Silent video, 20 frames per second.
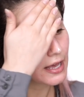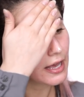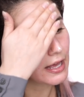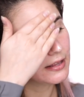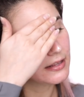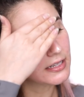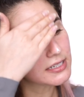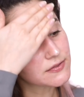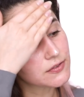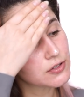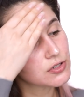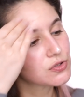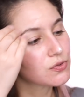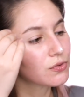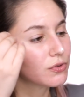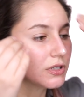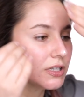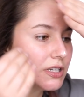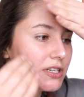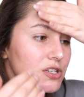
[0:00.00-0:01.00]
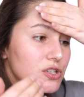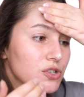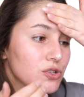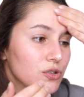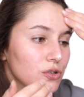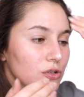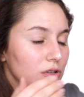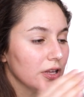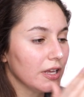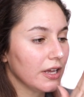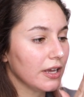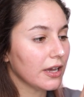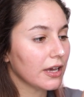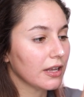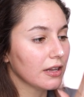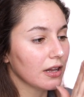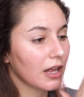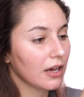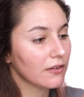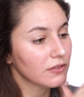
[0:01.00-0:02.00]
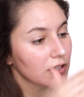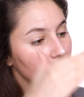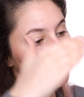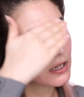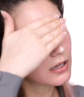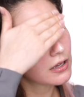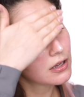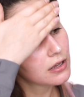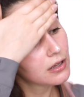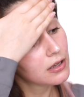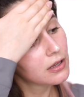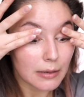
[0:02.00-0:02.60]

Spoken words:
and this feels really soothing and lovely.